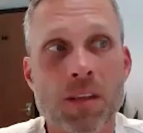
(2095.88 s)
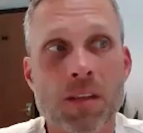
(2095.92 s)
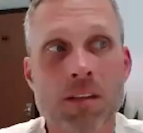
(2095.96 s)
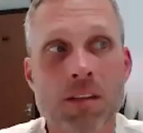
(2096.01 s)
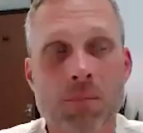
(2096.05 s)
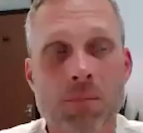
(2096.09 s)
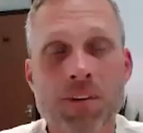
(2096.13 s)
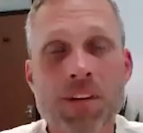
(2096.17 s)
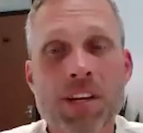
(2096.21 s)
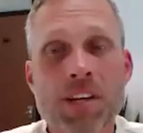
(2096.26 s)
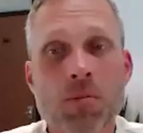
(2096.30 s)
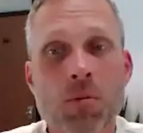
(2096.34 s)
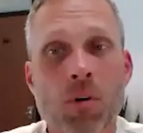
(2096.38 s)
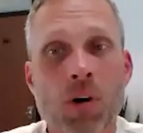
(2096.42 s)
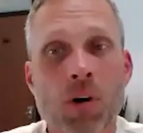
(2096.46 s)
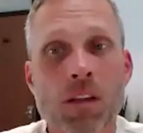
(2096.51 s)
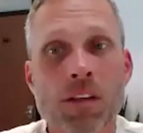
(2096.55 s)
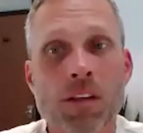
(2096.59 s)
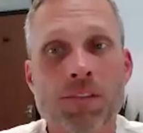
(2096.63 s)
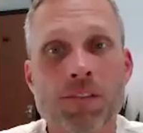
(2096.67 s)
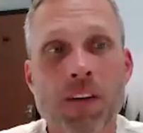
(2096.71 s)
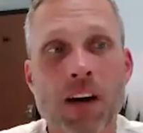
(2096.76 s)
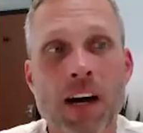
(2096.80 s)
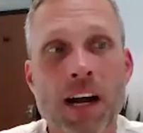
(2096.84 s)
The
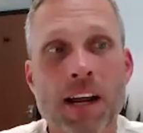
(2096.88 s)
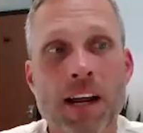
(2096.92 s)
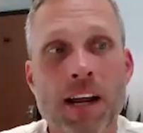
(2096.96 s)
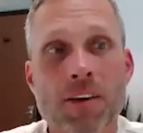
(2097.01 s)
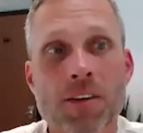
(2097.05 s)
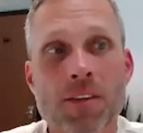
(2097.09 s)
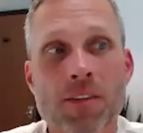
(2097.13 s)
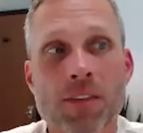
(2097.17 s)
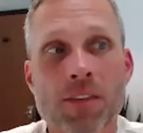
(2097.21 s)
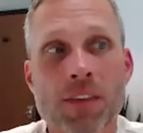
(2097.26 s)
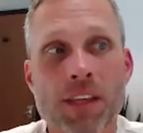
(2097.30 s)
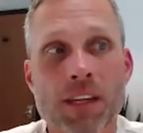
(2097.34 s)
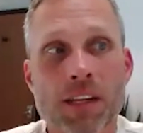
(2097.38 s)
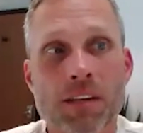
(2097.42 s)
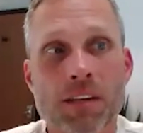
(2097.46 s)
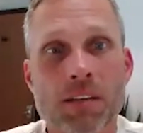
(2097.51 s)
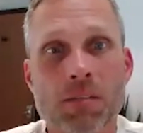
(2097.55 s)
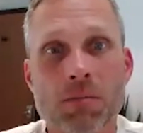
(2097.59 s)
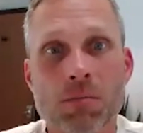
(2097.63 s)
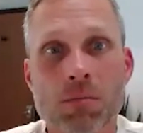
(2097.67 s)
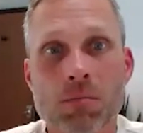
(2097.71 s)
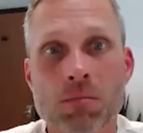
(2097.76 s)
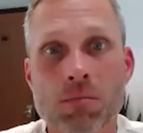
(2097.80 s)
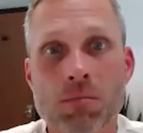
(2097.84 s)
pre-qualifier that
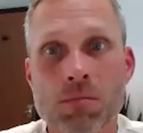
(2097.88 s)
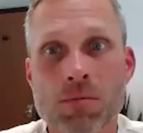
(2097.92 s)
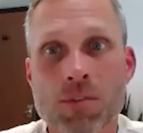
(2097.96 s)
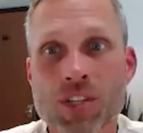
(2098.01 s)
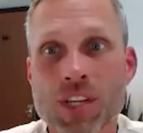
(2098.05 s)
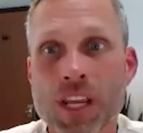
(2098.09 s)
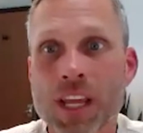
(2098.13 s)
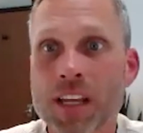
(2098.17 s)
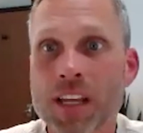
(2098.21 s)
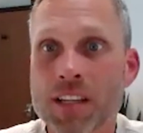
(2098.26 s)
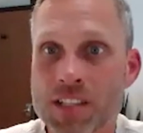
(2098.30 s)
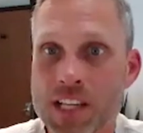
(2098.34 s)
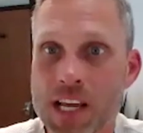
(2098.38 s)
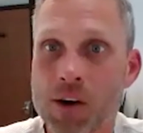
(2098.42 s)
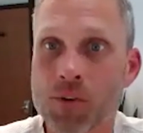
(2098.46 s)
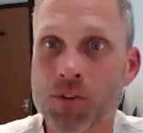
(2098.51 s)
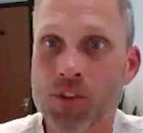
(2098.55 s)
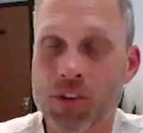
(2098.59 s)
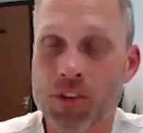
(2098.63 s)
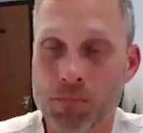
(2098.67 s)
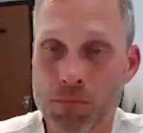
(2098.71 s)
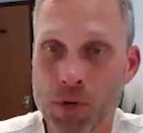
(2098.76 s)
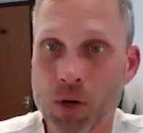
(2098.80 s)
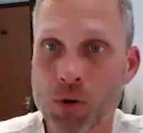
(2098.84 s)
stands
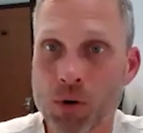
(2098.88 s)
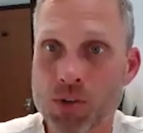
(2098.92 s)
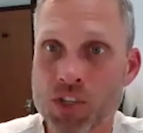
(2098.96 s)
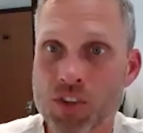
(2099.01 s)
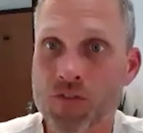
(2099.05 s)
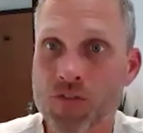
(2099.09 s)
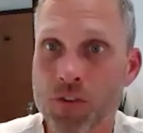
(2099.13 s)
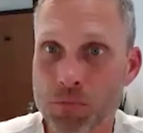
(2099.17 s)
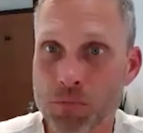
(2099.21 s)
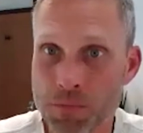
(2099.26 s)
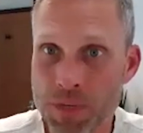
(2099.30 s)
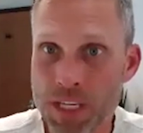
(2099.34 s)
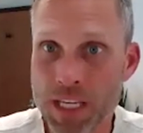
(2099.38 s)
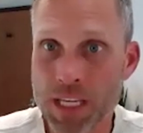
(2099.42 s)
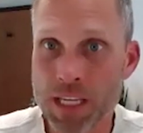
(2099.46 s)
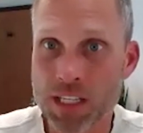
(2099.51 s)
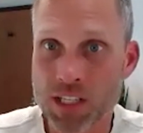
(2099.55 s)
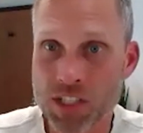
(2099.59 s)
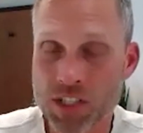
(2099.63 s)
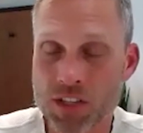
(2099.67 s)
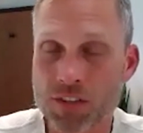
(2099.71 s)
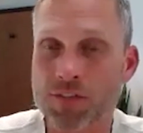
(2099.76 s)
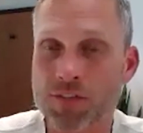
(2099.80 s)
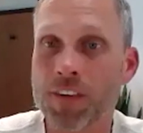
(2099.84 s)
out the most for me
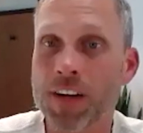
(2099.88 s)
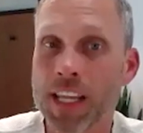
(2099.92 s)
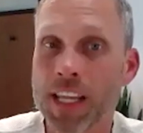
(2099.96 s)
is the